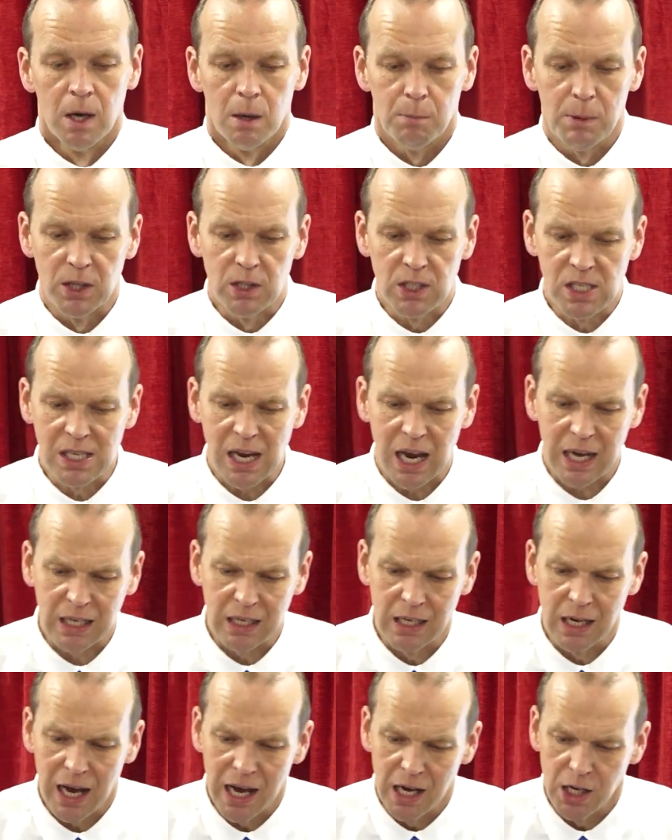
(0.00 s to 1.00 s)
But
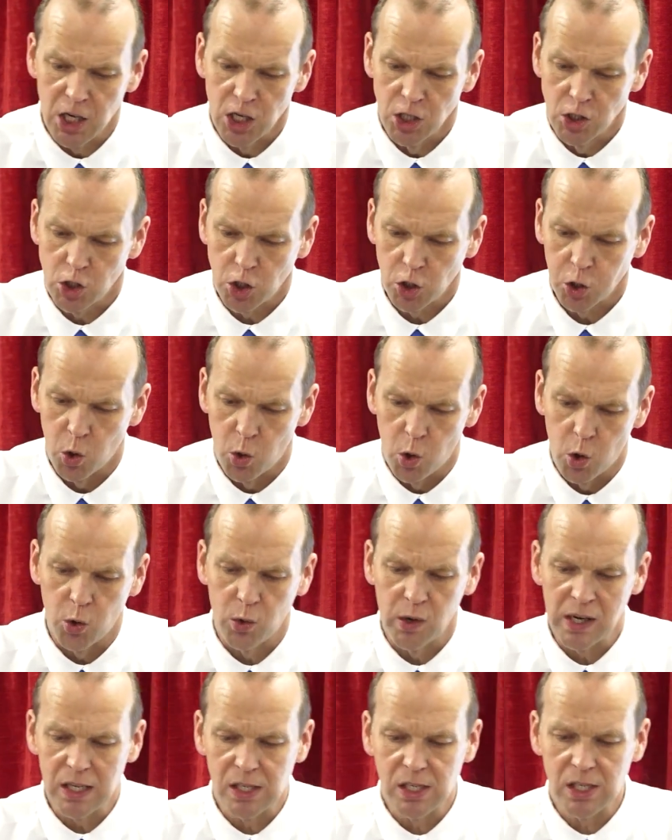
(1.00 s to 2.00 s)
second, a
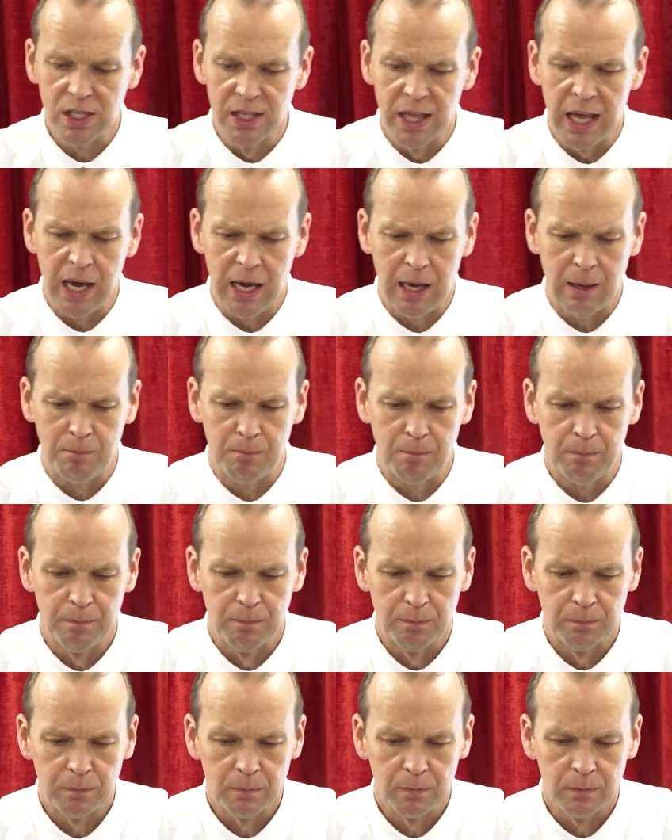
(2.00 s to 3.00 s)
notorious name.
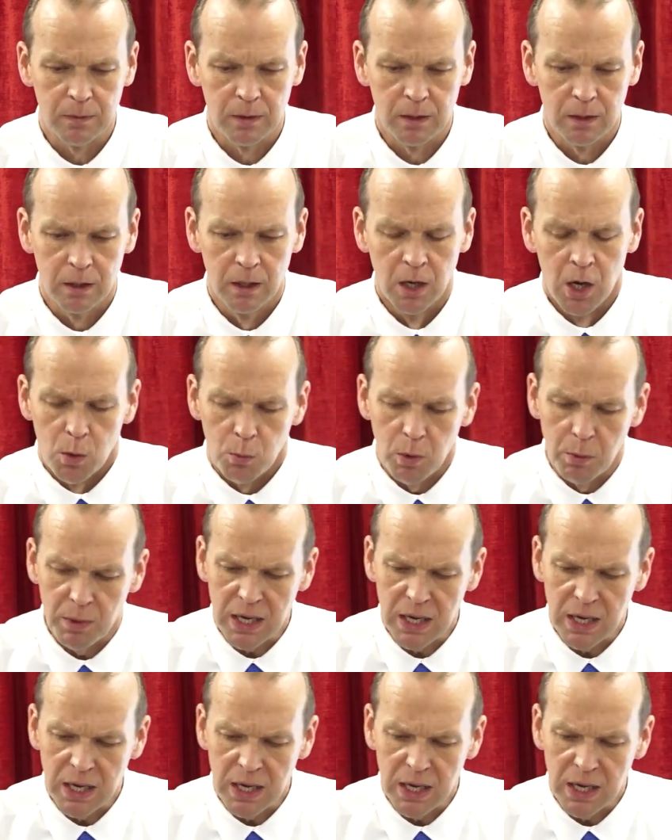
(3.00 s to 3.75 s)
When